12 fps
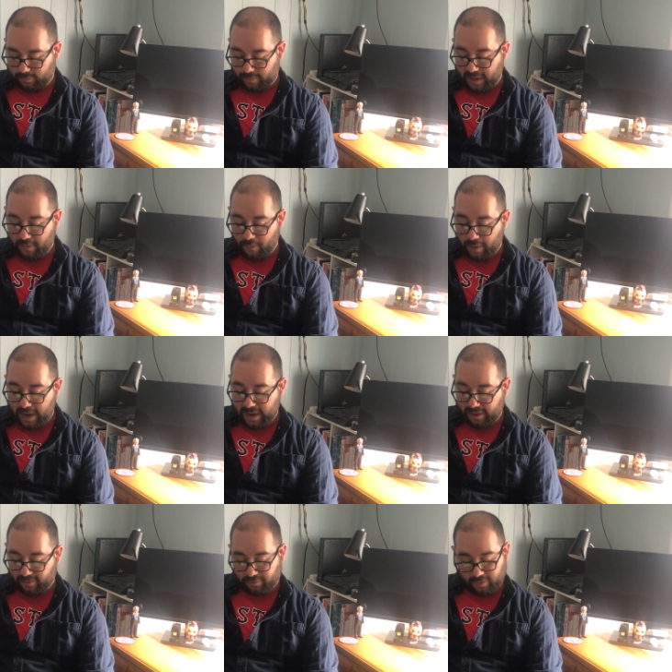my
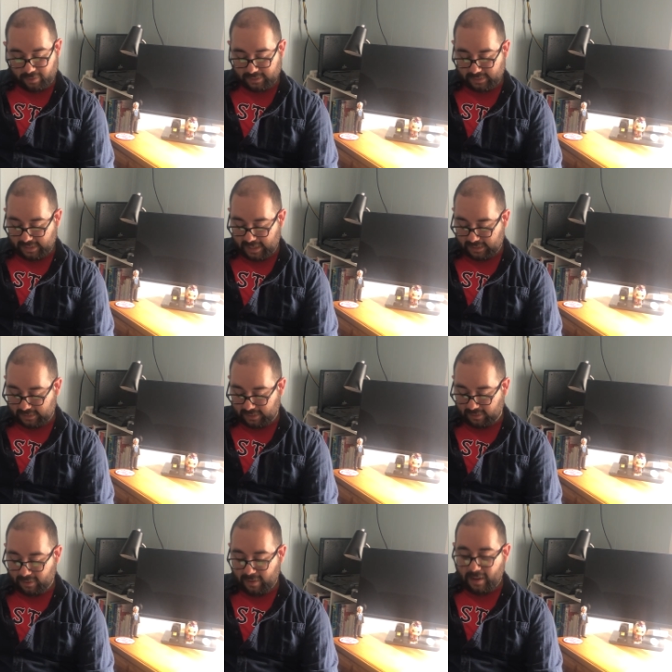weight, if you're into that
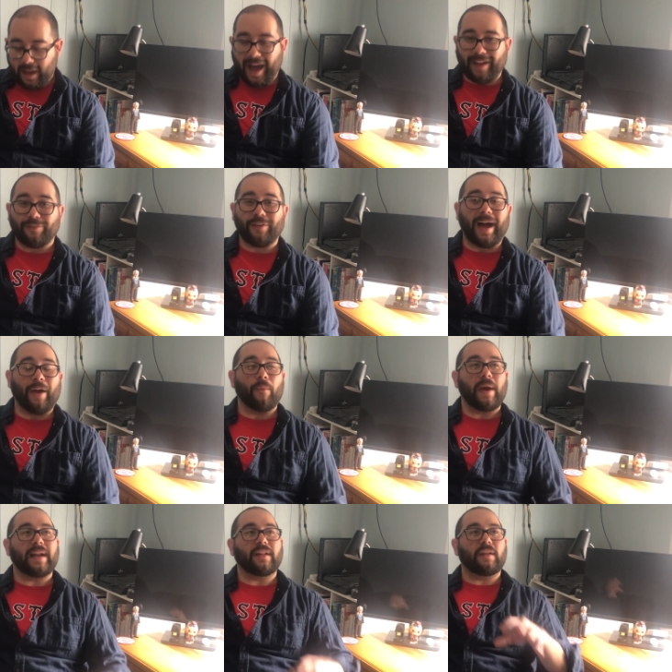thing. I
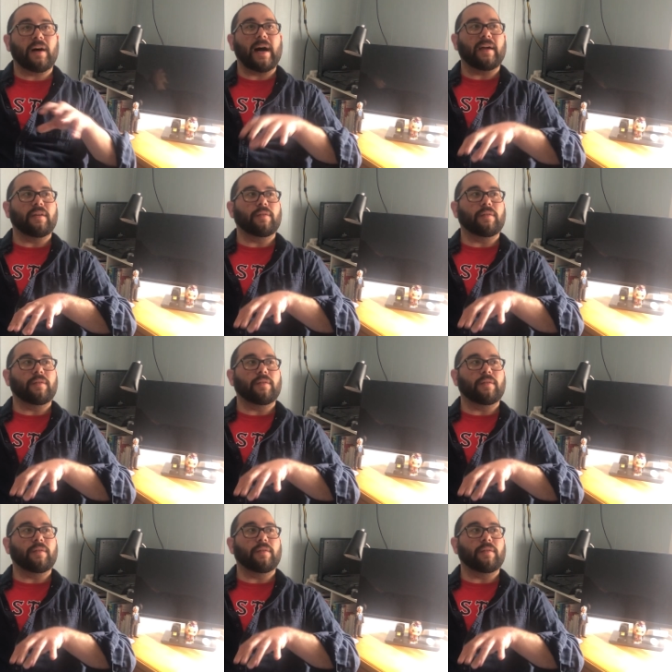write a lot.